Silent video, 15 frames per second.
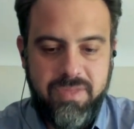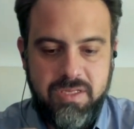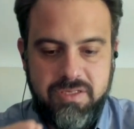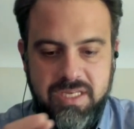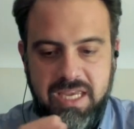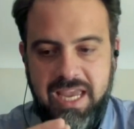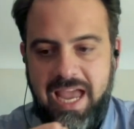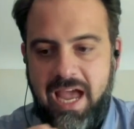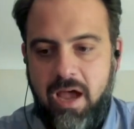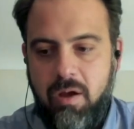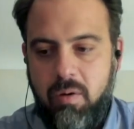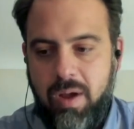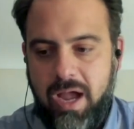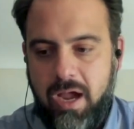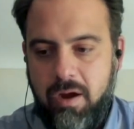see
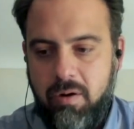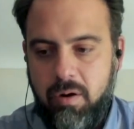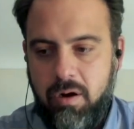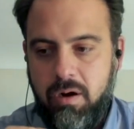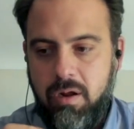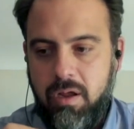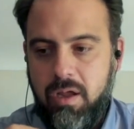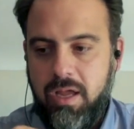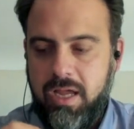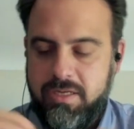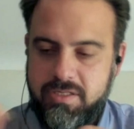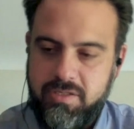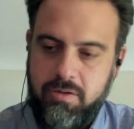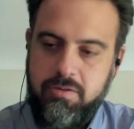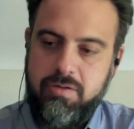how our
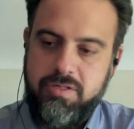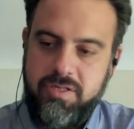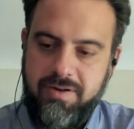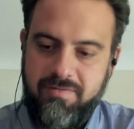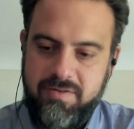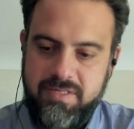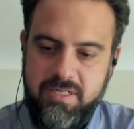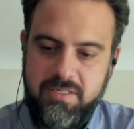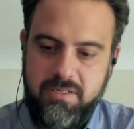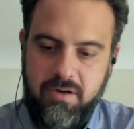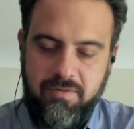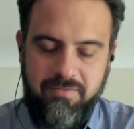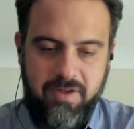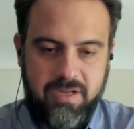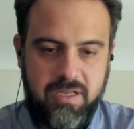external services
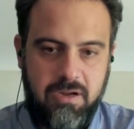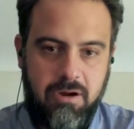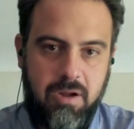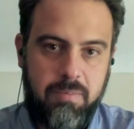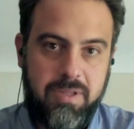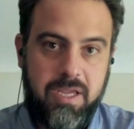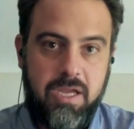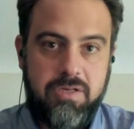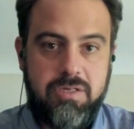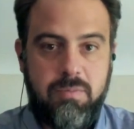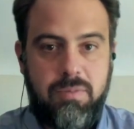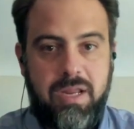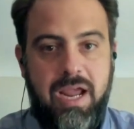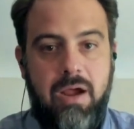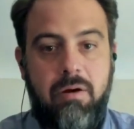are affecting our
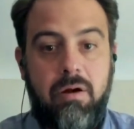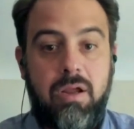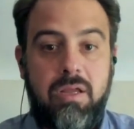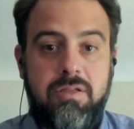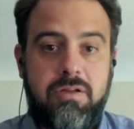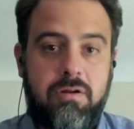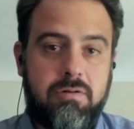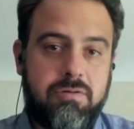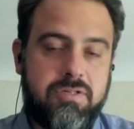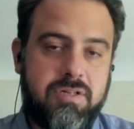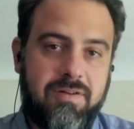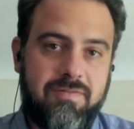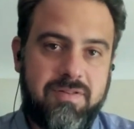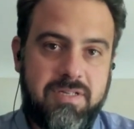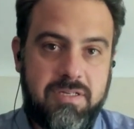application, but how our internal
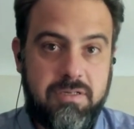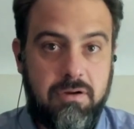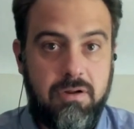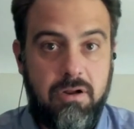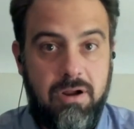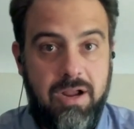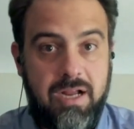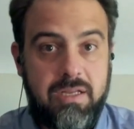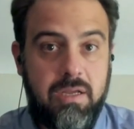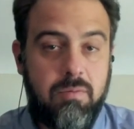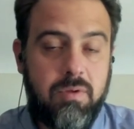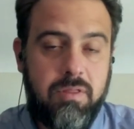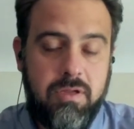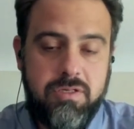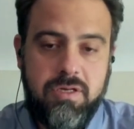services are interacting
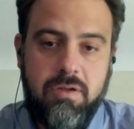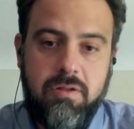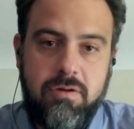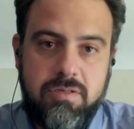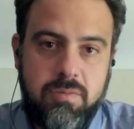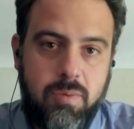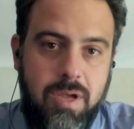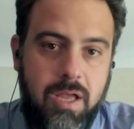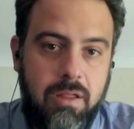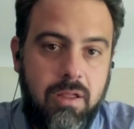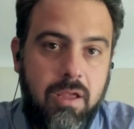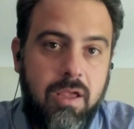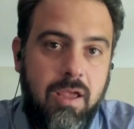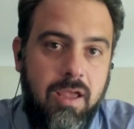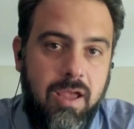with each other as well.
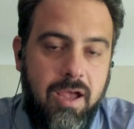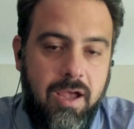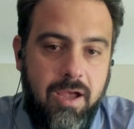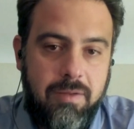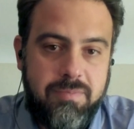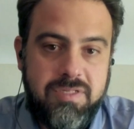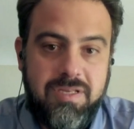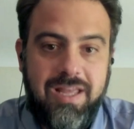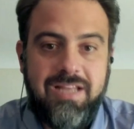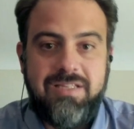So